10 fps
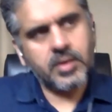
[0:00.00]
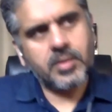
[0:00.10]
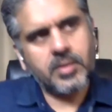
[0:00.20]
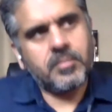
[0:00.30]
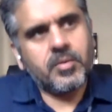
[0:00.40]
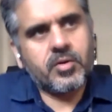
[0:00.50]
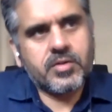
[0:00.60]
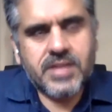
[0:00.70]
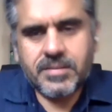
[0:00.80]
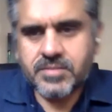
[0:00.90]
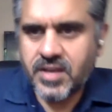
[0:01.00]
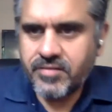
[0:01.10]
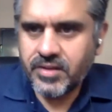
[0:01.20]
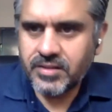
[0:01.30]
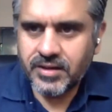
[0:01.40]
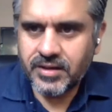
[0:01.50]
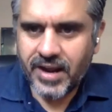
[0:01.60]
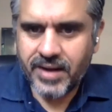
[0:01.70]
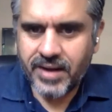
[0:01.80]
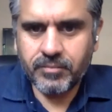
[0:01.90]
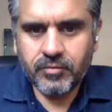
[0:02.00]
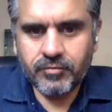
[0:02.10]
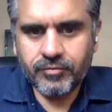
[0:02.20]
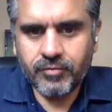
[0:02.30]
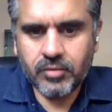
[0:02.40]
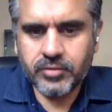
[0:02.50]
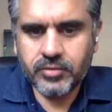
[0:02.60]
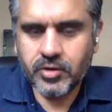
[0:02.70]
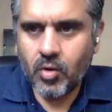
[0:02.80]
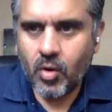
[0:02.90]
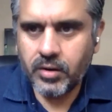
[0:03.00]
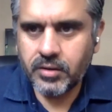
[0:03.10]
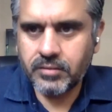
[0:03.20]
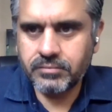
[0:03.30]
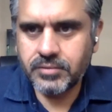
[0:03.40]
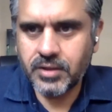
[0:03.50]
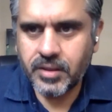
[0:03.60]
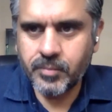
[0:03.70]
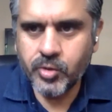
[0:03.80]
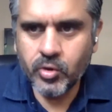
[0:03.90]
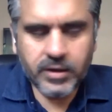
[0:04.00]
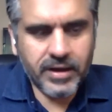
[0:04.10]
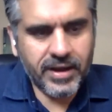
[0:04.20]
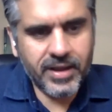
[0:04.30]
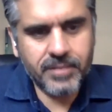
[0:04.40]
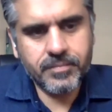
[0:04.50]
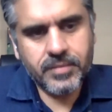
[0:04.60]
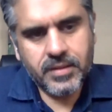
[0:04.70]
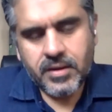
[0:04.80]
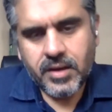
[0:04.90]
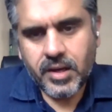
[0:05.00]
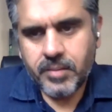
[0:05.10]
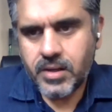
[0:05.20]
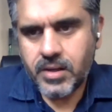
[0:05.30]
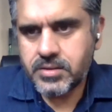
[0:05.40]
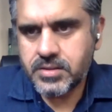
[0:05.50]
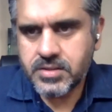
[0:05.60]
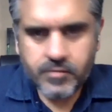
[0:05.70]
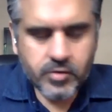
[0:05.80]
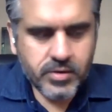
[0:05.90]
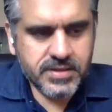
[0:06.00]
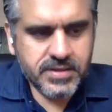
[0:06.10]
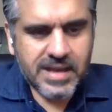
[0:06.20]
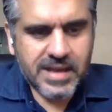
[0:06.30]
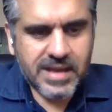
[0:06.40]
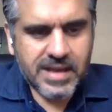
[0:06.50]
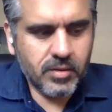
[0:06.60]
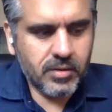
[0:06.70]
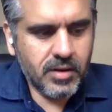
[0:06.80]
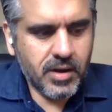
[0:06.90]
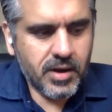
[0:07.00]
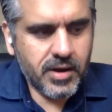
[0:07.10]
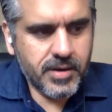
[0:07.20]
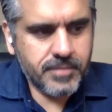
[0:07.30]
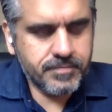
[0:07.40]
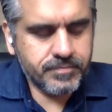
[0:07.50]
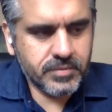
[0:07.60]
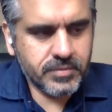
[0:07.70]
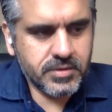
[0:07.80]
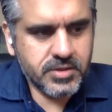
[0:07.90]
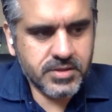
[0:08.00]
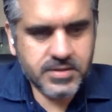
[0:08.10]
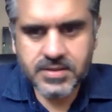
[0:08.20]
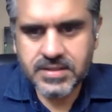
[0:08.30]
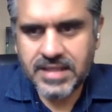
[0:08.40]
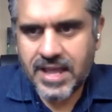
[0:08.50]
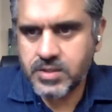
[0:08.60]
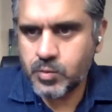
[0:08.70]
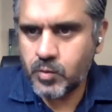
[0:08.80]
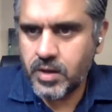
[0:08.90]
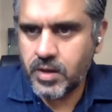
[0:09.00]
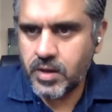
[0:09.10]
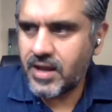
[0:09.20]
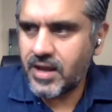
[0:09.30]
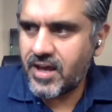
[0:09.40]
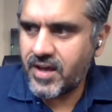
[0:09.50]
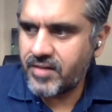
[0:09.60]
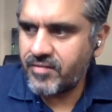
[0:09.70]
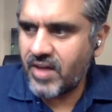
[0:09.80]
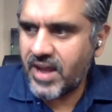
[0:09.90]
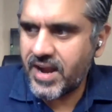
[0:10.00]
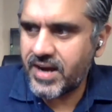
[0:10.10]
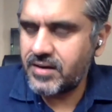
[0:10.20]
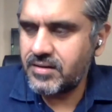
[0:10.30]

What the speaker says: because I'm saving the time, on the commute time. I mean, I'll just give you an example. Just this last week, I have had